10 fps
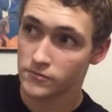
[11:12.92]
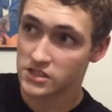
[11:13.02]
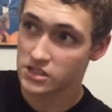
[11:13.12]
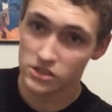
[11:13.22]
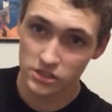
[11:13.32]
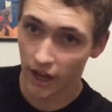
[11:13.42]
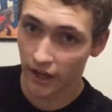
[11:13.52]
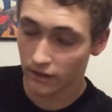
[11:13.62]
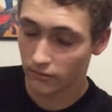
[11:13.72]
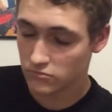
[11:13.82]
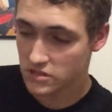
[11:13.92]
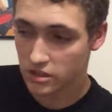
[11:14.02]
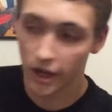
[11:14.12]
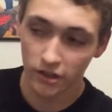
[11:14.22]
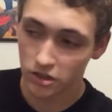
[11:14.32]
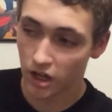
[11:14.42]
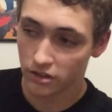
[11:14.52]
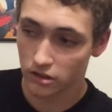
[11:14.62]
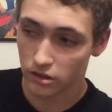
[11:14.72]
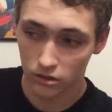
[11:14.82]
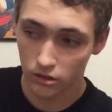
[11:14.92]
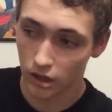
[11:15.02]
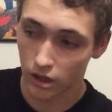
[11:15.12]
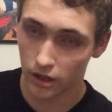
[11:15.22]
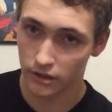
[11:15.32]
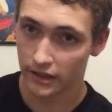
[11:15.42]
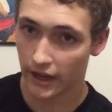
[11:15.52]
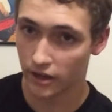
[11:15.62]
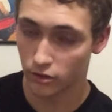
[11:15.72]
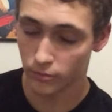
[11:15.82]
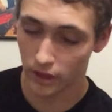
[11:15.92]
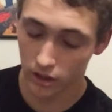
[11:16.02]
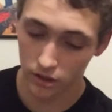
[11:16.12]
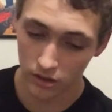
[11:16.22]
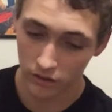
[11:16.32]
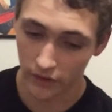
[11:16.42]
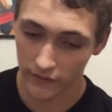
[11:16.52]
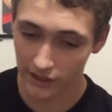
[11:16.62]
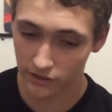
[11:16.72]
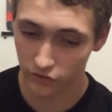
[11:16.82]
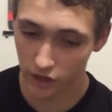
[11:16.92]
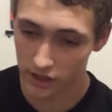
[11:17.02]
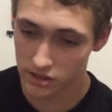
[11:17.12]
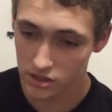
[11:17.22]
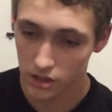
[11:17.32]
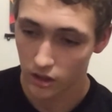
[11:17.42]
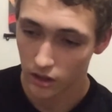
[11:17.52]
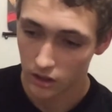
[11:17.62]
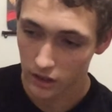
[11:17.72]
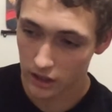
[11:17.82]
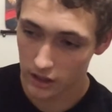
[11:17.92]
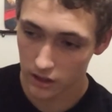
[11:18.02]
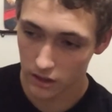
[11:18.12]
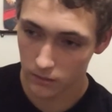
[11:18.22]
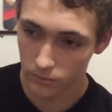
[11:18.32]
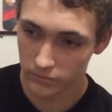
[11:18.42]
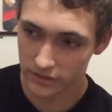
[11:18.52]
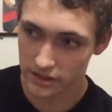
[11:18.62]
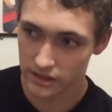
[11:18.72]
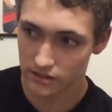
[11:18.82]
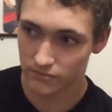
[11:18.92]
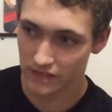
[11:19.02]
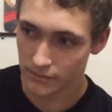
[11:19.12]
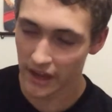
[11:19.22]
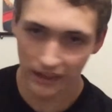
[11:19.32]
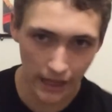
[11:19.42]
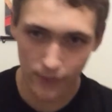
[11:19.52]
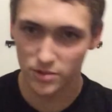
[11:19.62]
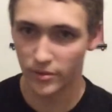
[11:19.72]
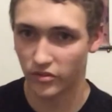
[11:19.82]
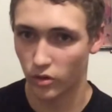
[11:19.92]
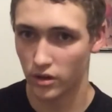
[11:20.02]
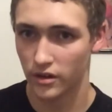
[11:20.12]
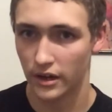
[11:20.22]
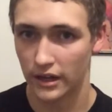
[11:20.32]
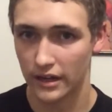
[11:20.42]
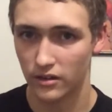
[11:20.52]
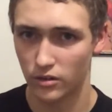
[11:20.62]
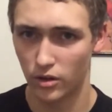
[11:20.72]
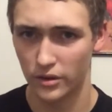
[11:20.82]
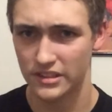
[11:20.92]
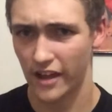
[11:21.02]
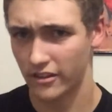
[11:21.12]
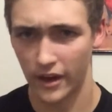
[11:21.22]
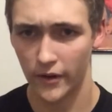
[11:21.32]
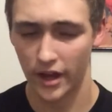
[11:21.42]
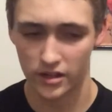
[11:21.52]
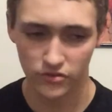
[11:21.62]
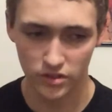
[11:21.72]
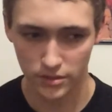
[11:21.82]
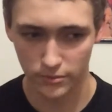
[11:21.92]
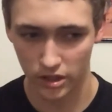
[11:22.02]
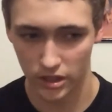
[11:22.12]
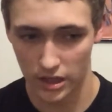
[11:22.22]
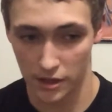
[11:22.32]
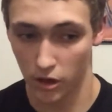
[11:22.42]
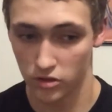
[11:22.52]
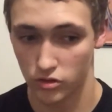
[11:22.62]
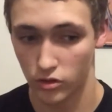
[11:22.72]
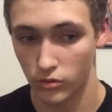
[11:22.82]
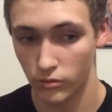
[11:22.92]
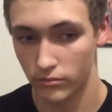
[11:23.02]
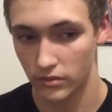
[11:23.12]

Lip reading: Scott Cawthon, the guy who made Five Nights at Freddy's, he made games before, and I don't know exactly how he got his funding, but he also